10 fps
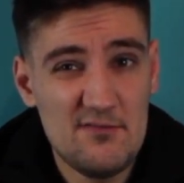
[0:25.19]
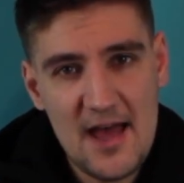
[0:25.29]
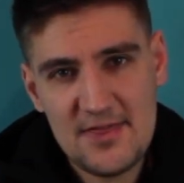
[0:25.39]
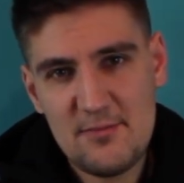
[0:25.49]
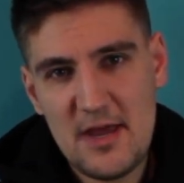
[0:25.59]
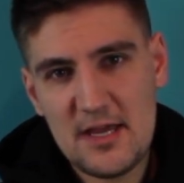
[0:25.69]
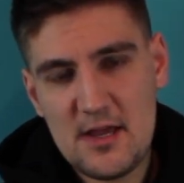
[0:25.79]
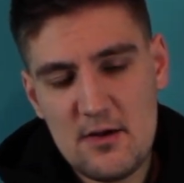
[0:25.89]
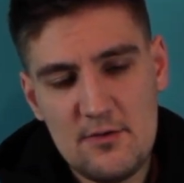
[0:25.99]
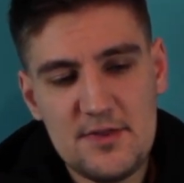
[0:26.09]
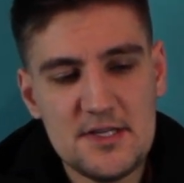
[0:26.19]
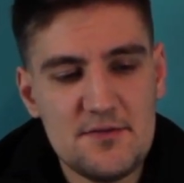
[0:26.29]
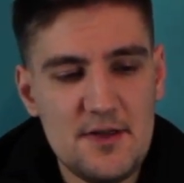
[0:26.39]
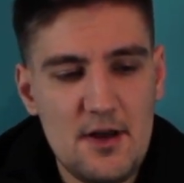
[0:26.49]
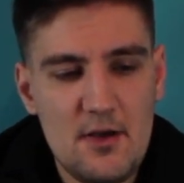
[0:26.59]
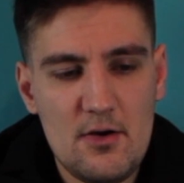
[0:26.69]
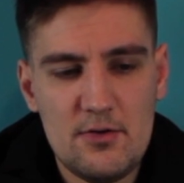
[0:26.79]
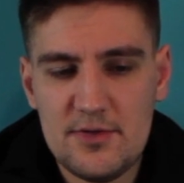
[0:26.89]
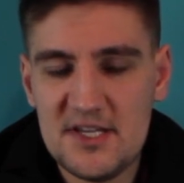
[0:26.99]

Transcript: At the making of this video,